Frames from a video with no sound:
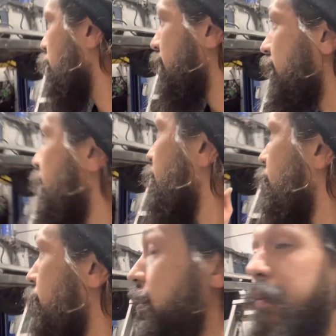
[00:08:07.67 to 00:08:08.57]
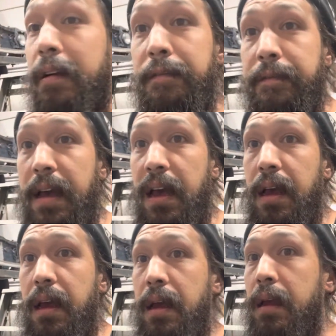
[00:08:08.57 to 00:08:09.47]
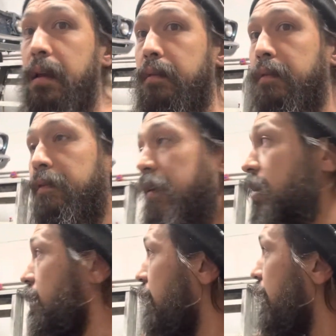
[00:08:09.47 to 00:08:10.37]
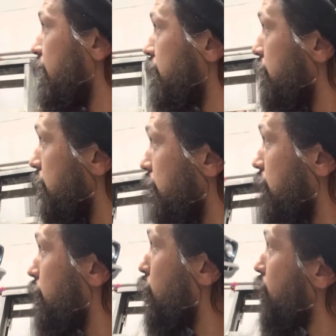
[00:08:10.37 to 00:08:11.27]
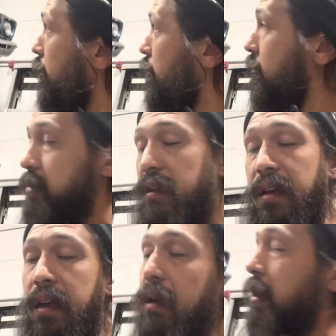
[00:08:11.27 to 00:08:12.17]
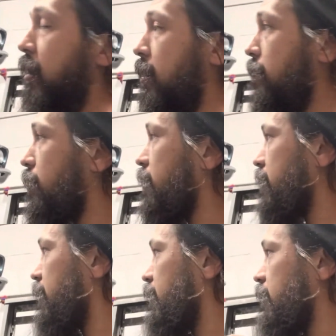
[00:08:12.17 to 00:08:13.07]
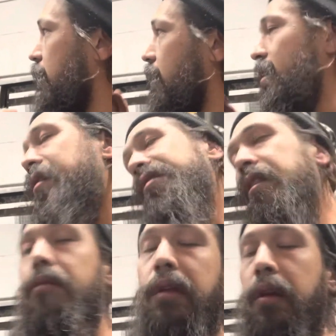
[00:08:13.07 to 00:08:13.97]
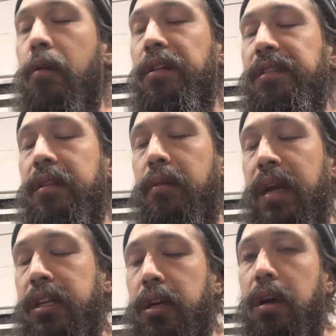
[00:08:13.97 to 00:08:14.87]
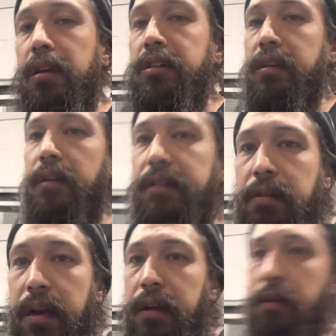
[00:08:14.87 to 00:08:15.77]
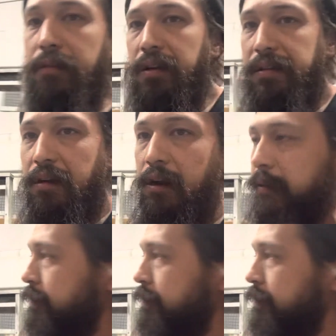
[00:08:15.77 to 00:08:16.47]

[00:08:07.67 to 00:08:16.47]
I came up here at about 5 o'clock in the morning today. Plugged it in. It was at 3/4 of the way charged, enough to crank it over and start it.